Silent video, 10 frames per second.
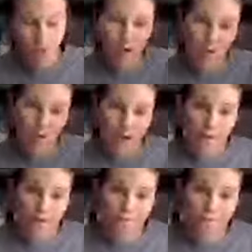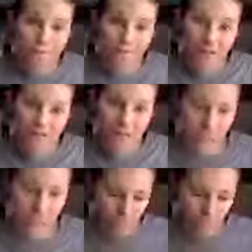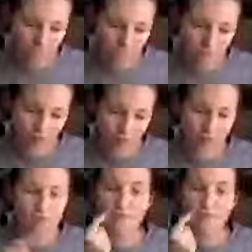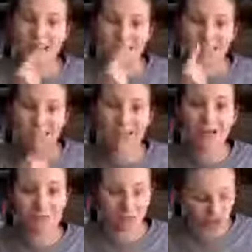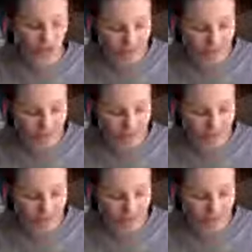Copiaba Vitality. I've been putting this on Mackenzie's gums because she's